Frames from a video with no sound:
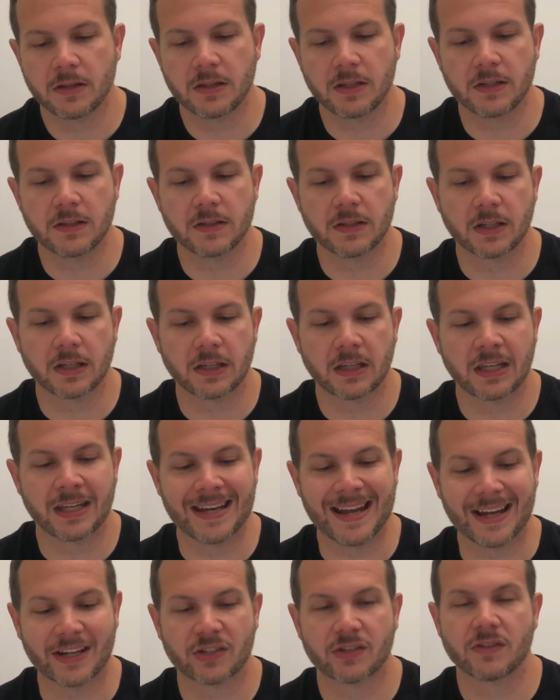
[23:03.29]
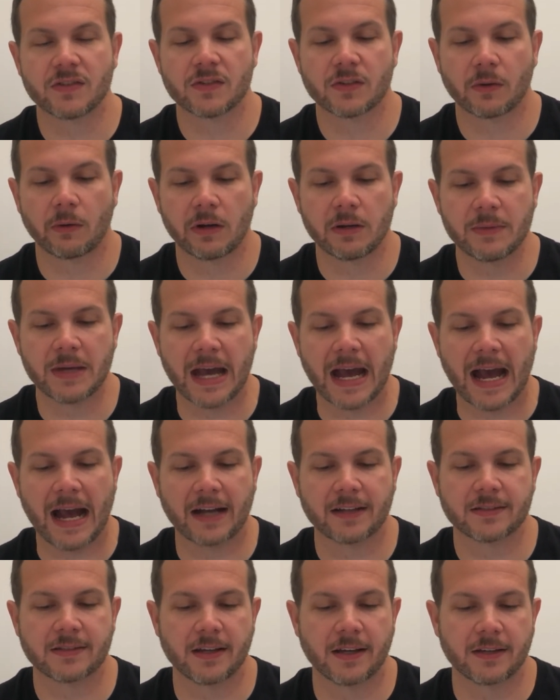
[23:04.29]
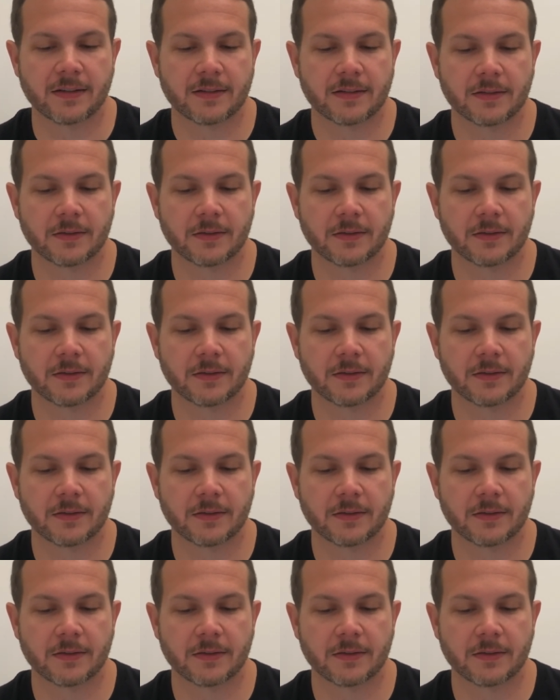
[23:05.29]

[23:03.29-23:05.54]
these connections are going to be access.